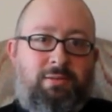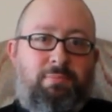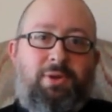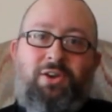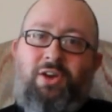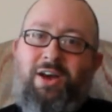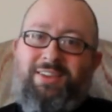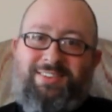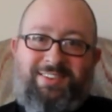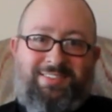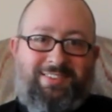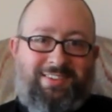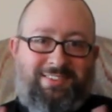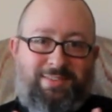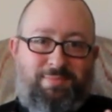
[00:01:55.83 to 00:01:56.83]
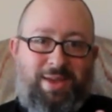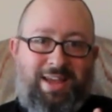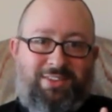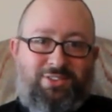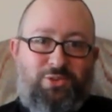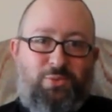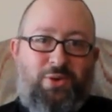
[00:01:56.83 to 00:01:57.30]
but Gnosticism
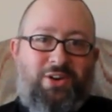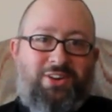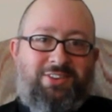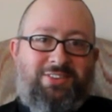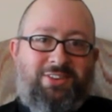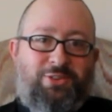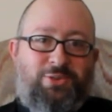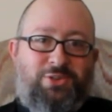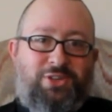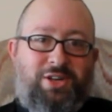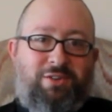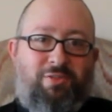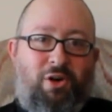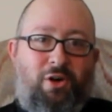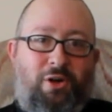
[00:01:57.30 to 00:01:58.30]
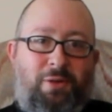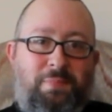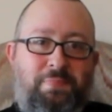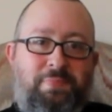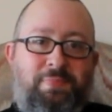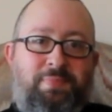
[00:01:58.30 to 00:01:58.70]
has the weirdest solution of all.